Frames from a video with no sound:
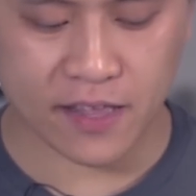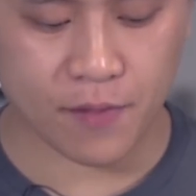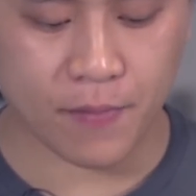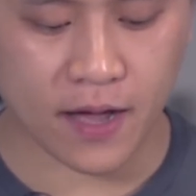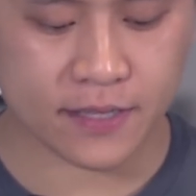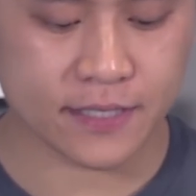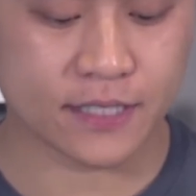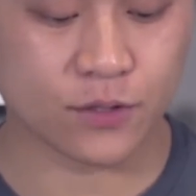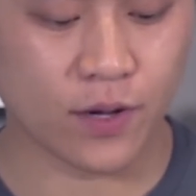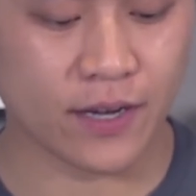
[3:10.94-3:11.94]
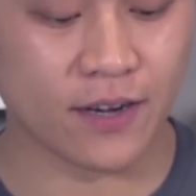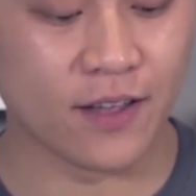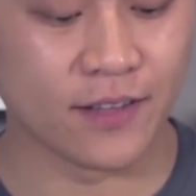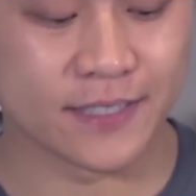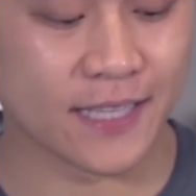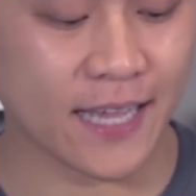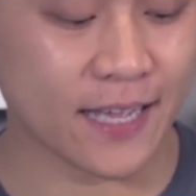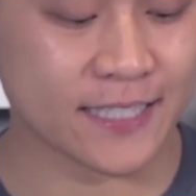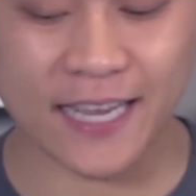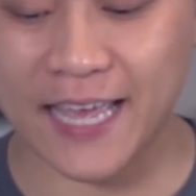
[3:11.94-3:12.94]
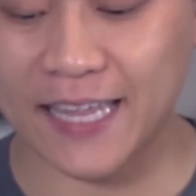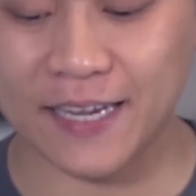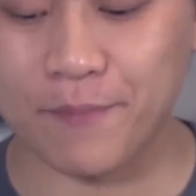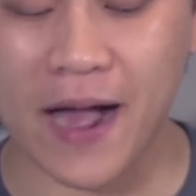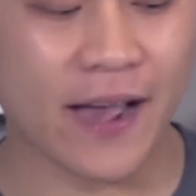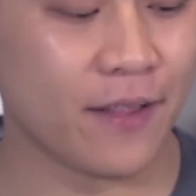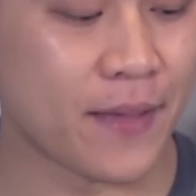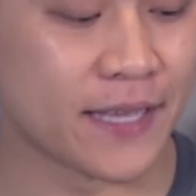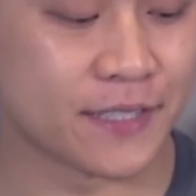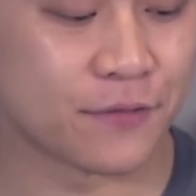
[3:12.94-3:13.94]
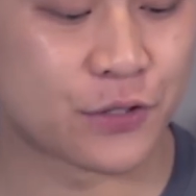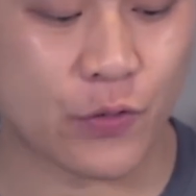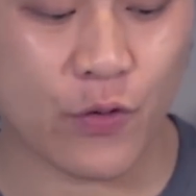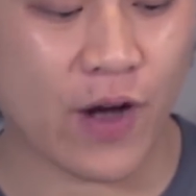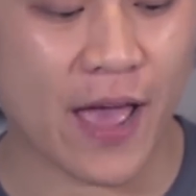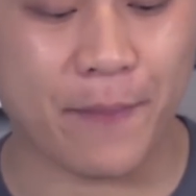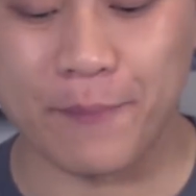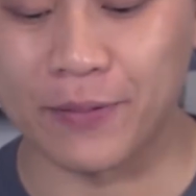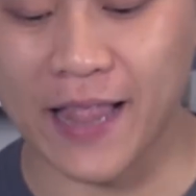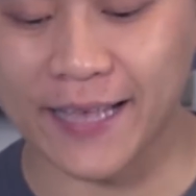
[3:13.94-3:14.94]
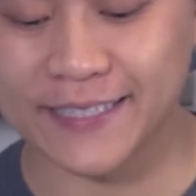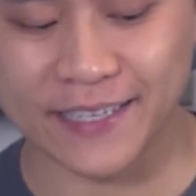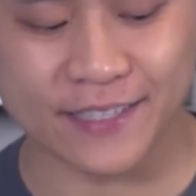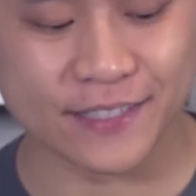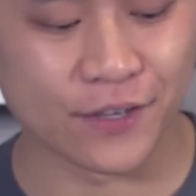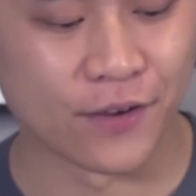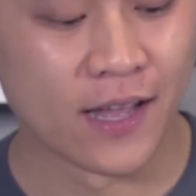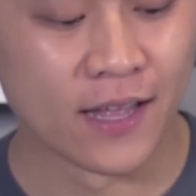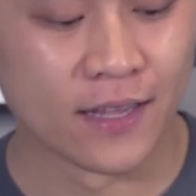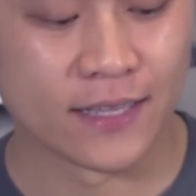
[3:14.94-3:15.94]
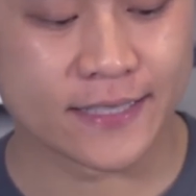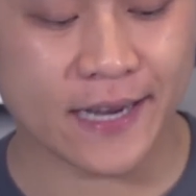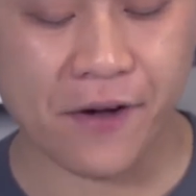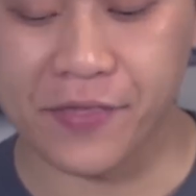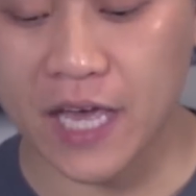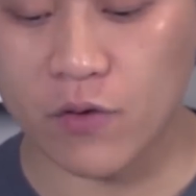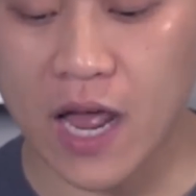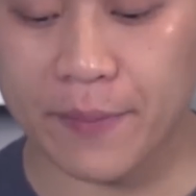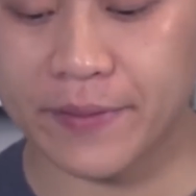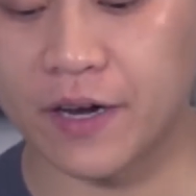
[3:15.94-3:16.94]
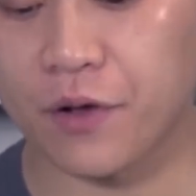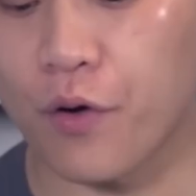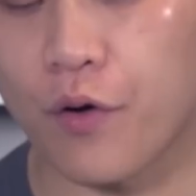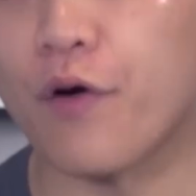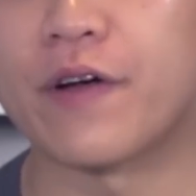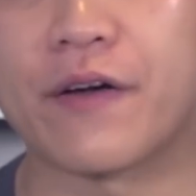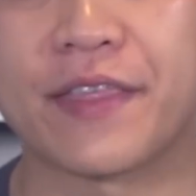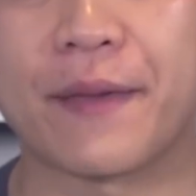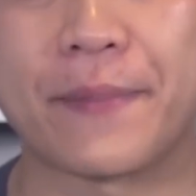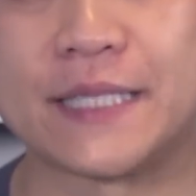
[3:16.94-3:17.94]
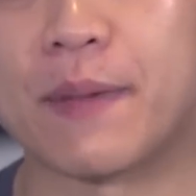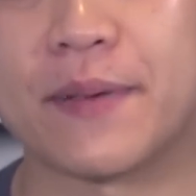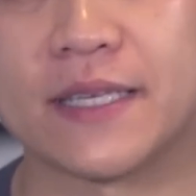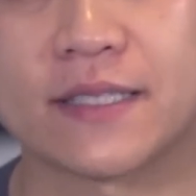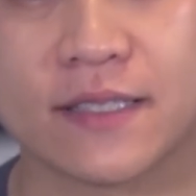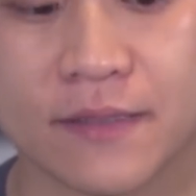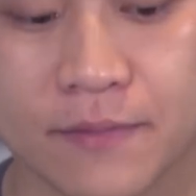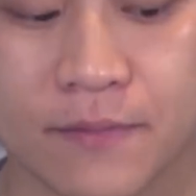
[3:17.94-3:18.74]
out of the box, this is what it all looks like, a gigantic pile mess of shrink wrap and plastic. So let's get everything unwrapped and I'll go over everything piece by piece.